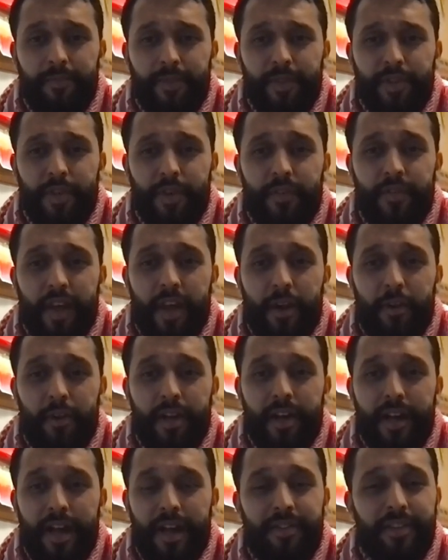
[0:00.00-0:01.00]
sort of
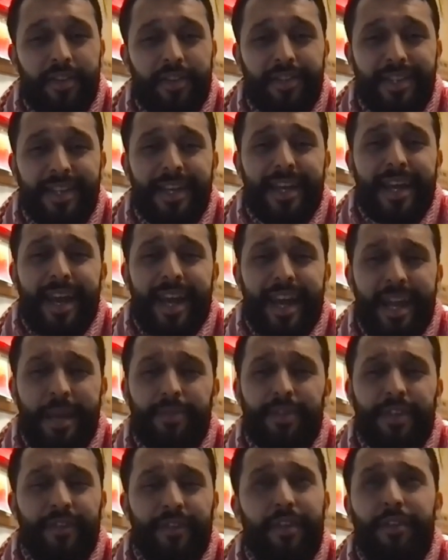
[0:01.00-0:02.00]
area, and there's
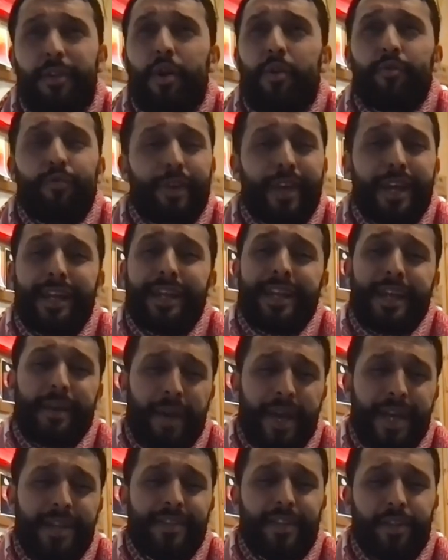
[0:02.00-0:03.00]
heaps of other really
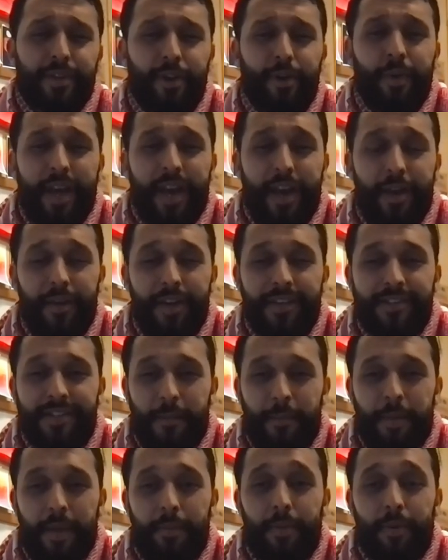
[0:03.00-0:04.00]
amazing cool areas
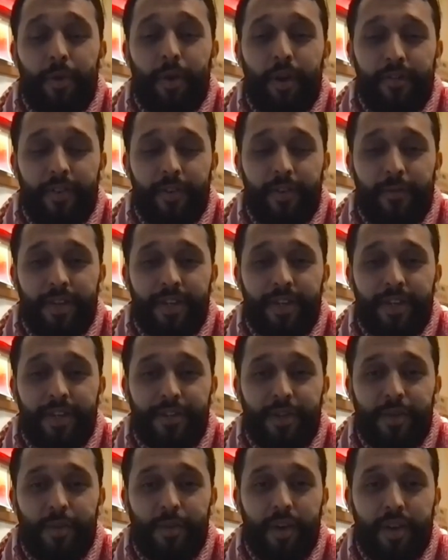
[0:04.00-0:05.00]
that people go off and
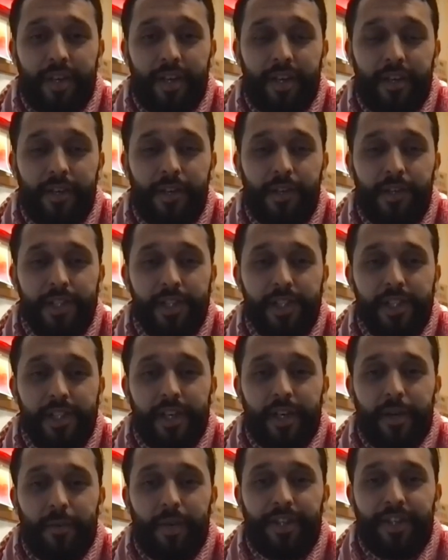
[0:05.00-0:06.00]
research and work in,
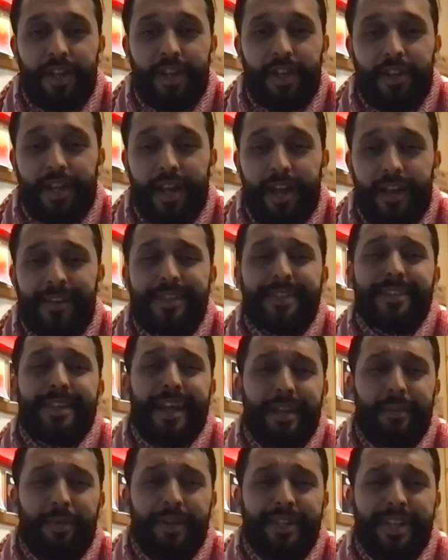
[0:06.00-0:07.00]
which I think
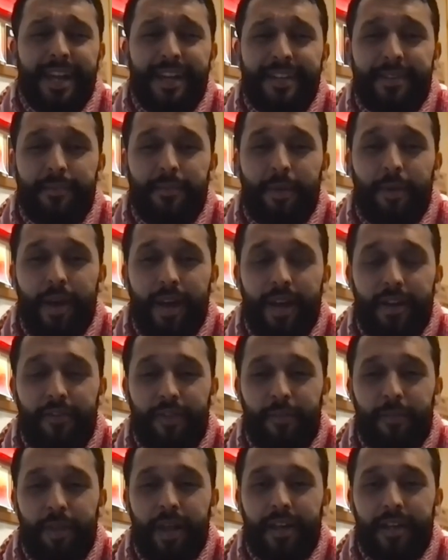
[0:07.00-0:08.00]
understandably takes them away
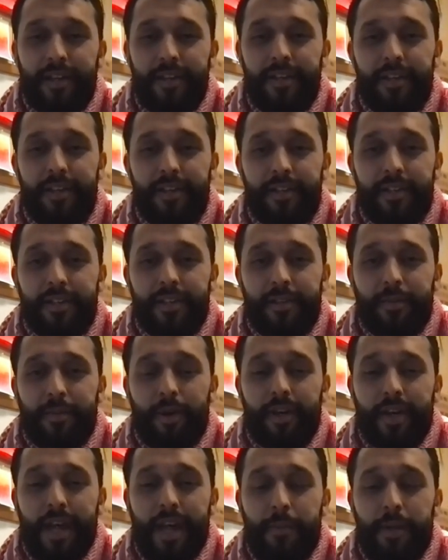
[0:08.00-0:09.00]
from like
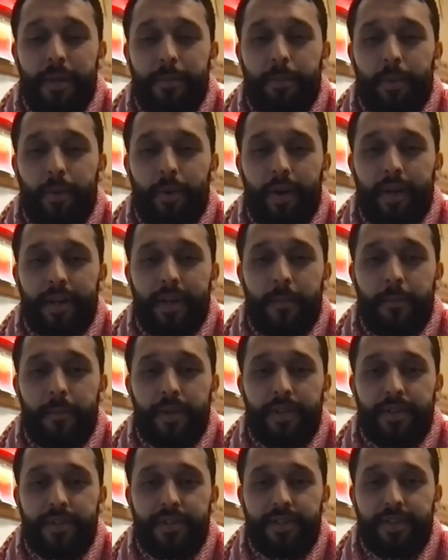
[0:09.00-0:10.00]
what can be boring
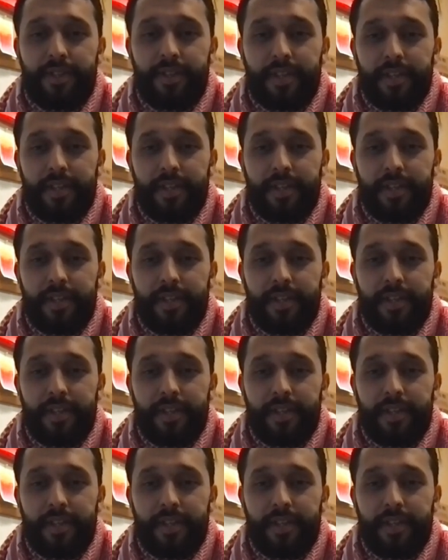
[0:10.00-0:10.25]
numbers